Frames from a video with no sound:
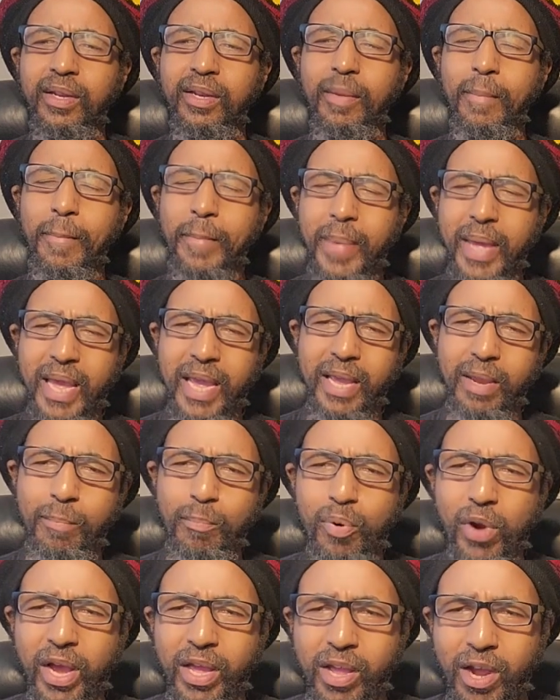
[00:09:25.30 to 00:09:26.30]
the main
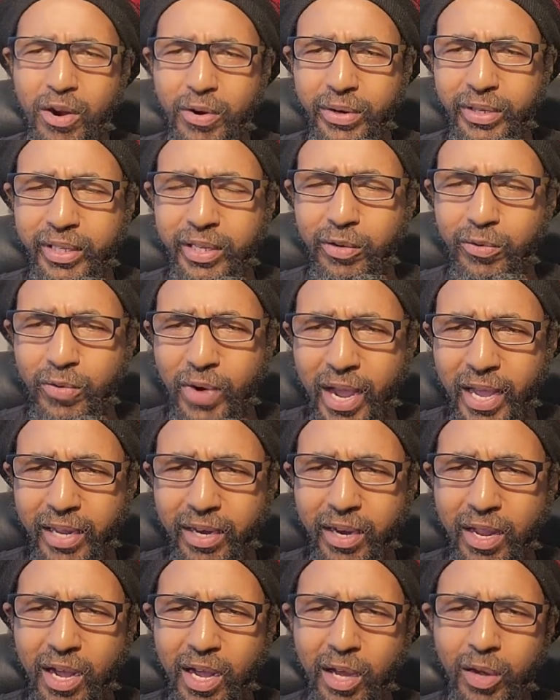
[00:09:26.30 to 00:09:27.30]
priority
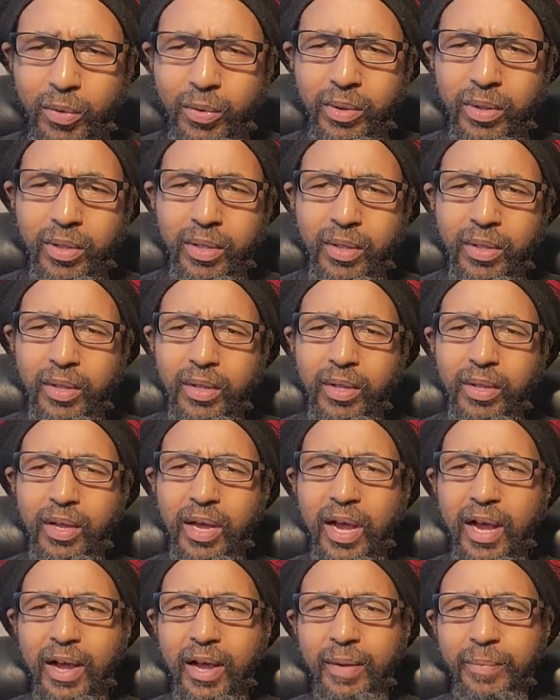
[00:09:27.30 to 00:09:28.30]
right now,
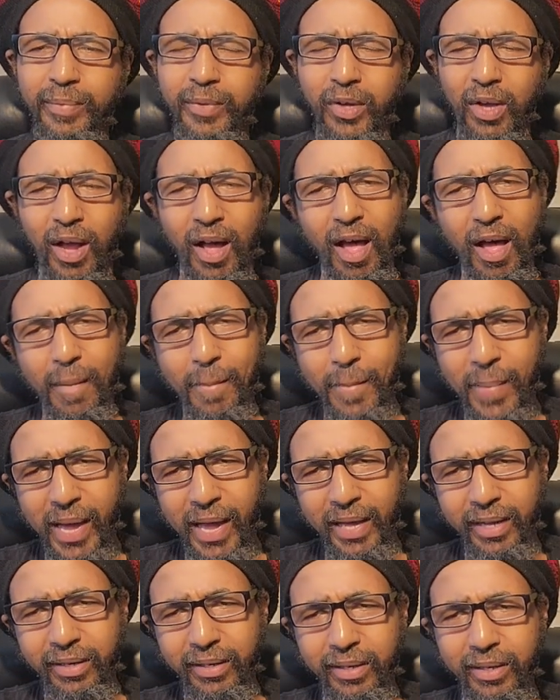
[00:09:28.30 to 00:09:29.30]
to
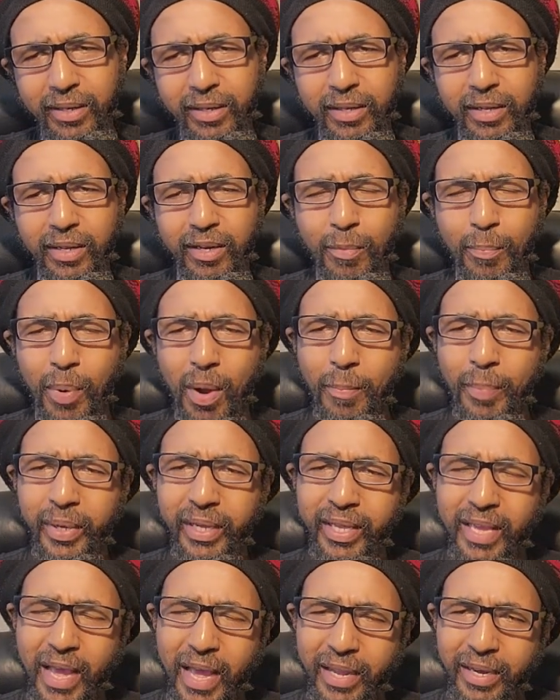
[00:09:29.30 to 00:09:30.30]
combat the
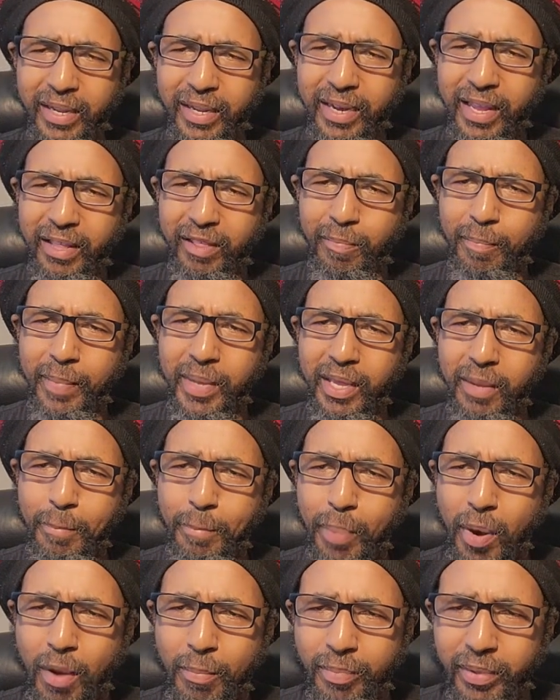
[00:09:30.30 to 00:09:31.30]
propaganda that's being
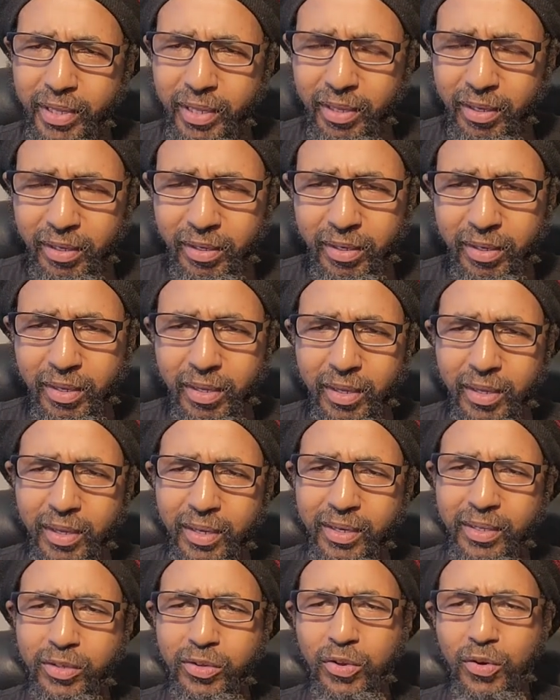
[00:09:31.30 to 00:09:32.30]
pumped in
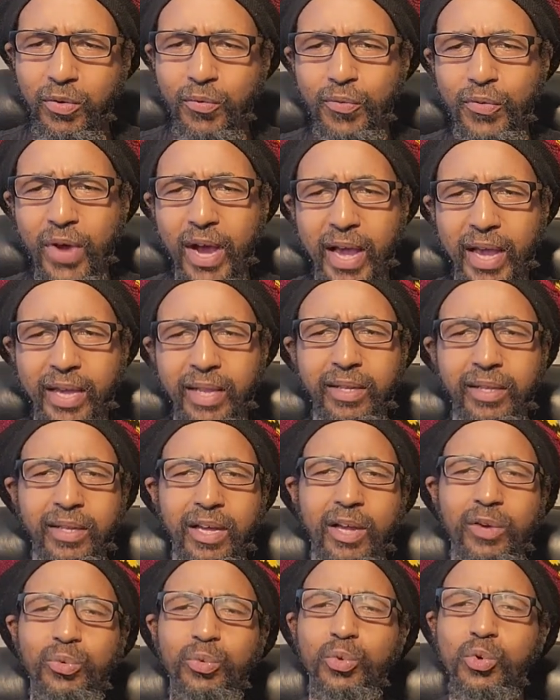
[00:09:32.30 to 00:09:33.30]
to divide
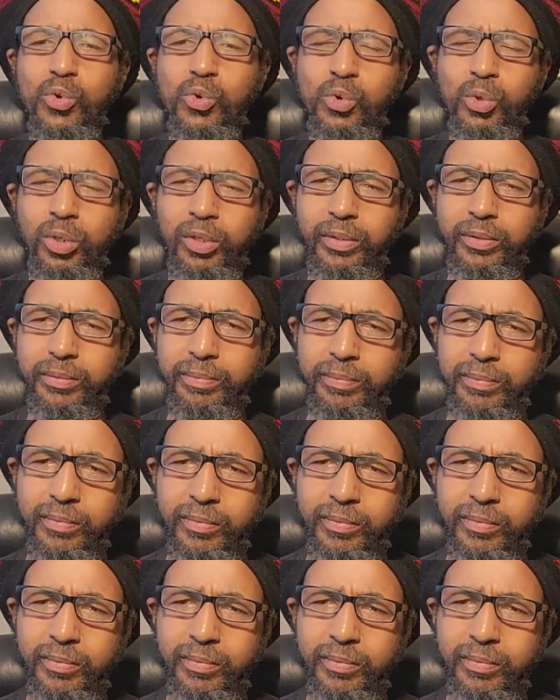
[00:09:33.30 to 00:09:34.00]
and rule.